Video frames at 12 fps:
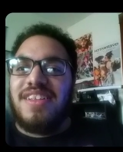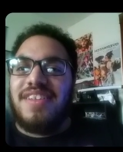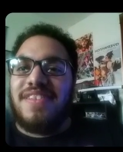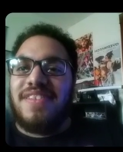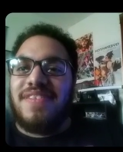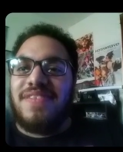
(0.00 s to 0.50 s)

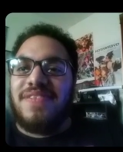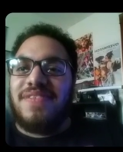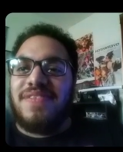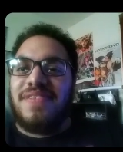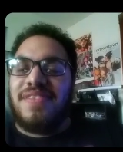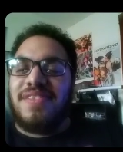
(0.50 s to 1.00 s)

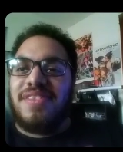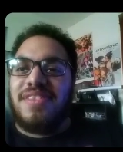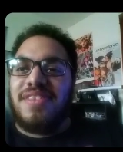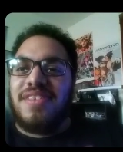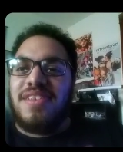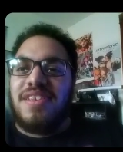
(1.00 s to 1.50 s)

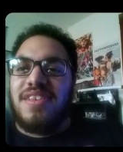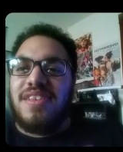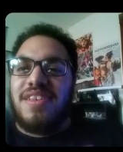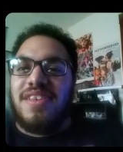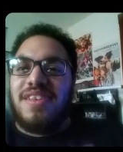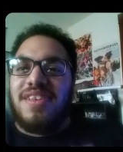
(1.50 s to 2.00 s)

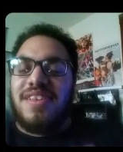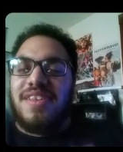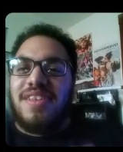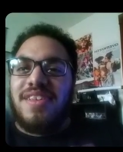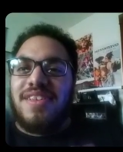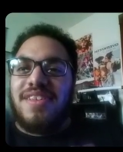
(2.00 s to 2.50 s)

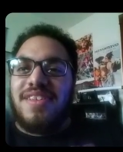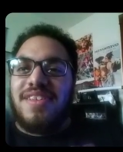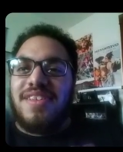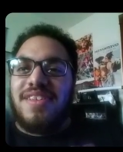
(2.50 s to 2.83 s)
Nothing is said.